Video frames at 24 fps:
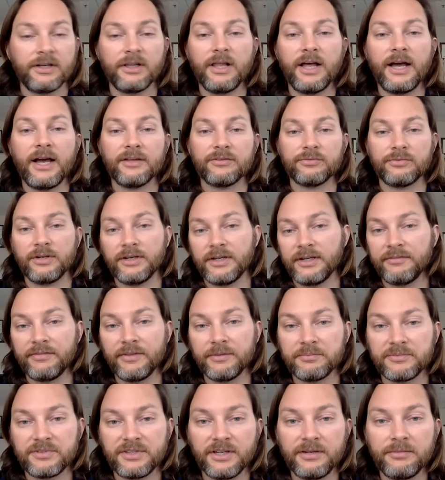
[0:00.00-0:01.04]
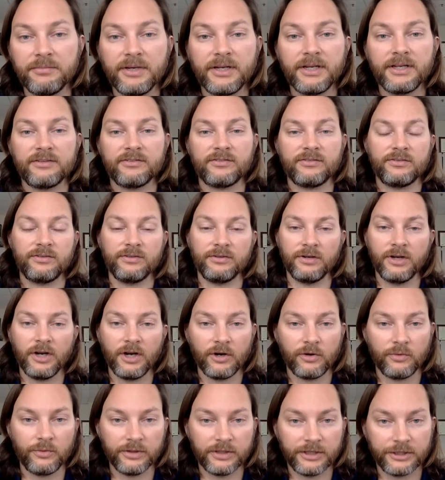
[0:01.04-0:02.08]
class where I give them 10 minutes to
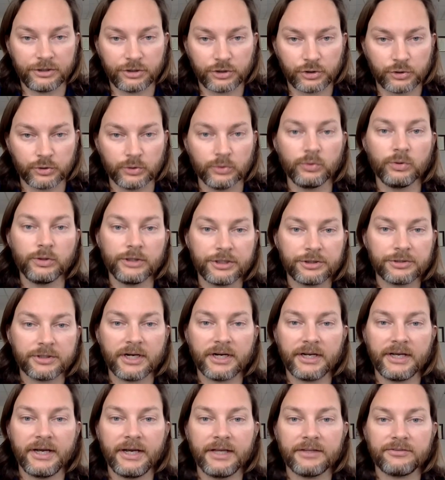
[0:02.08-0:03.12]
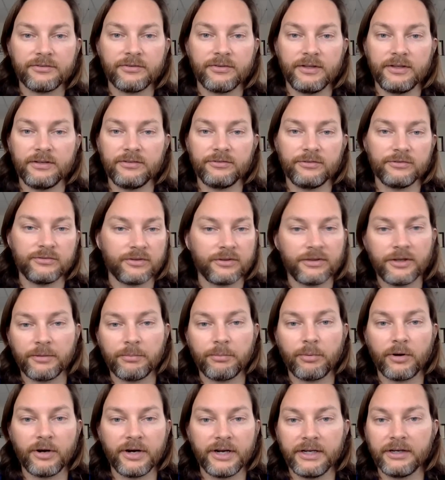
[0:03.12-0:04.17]
really truly try to answer these using
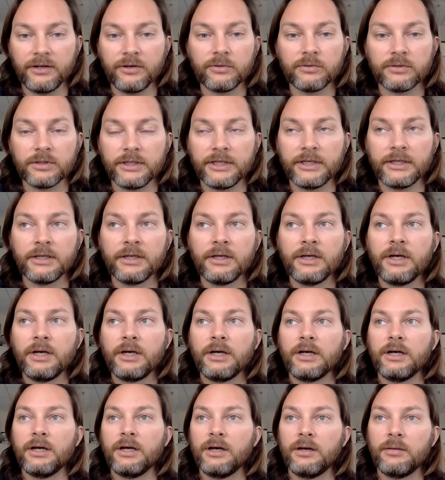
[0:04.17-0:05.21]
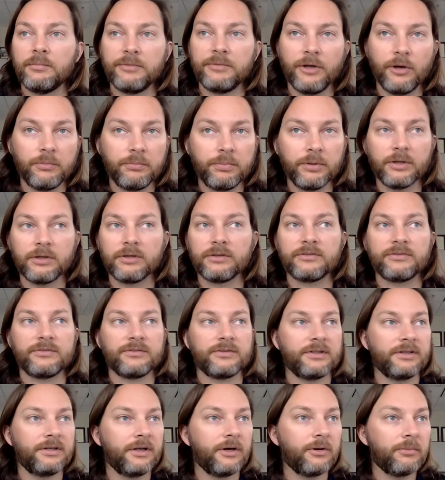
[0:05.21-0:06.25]
their brain only, no
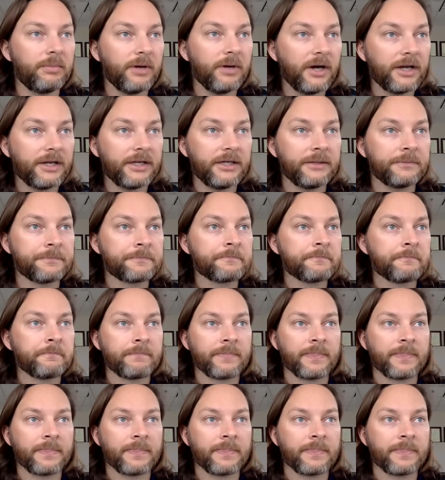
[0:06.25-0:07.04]
books and no buddy,